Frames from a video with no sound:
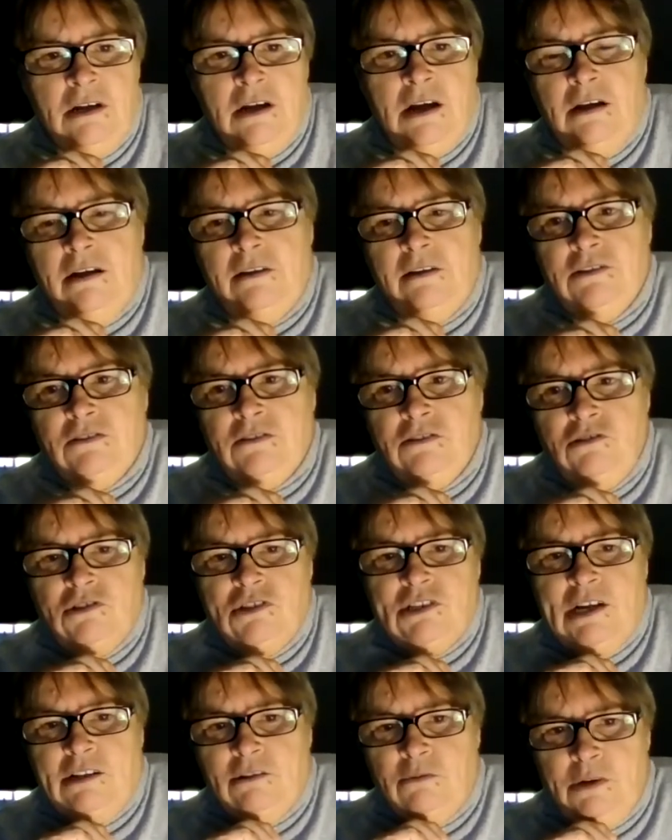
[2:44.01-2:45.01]
There's a New
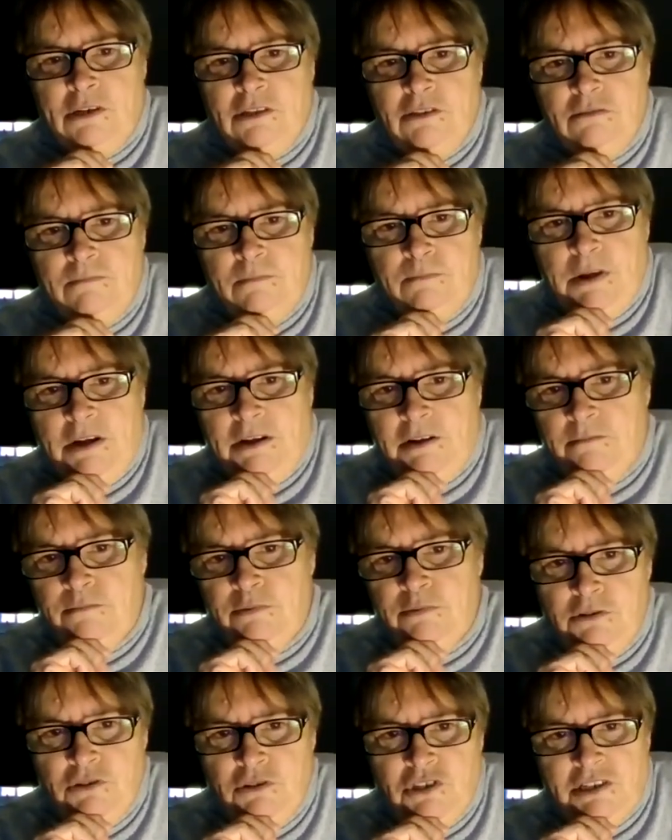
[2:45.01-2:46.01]
South Wales
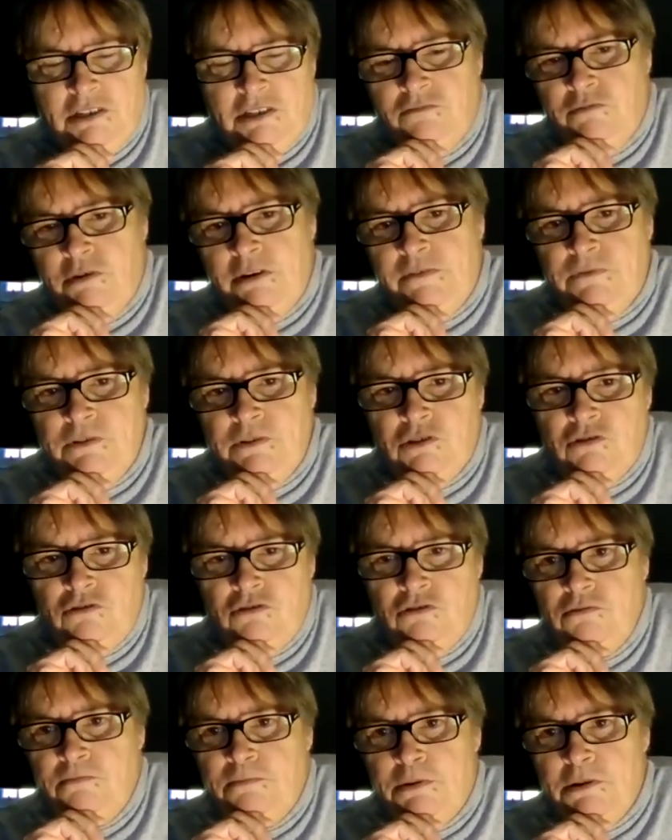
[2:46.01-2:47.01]
project reference
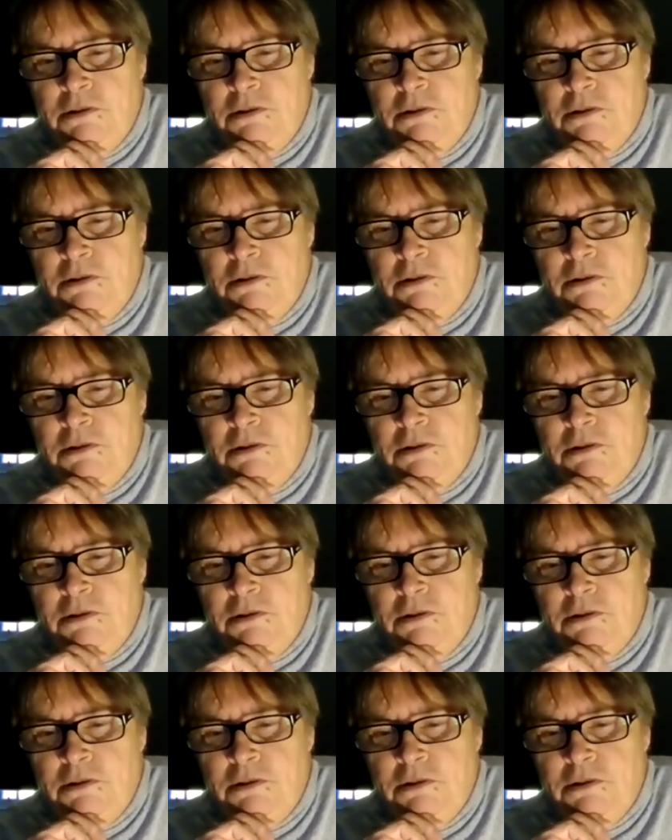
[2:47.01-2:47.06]
group